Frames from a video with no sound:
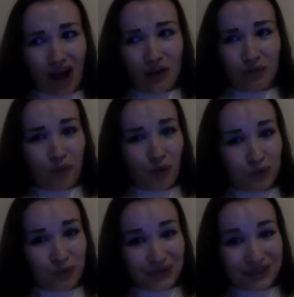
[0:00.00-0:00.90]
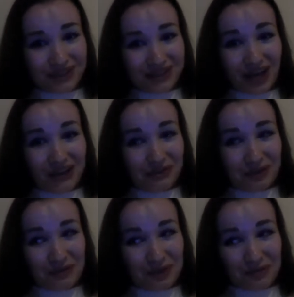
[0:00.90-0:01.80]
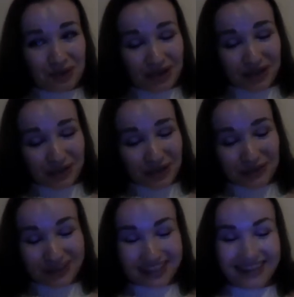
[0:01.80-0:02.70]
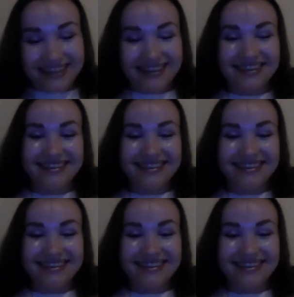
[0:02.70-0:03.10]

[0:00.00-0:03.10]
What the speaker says: unpopular and unfamous background, really.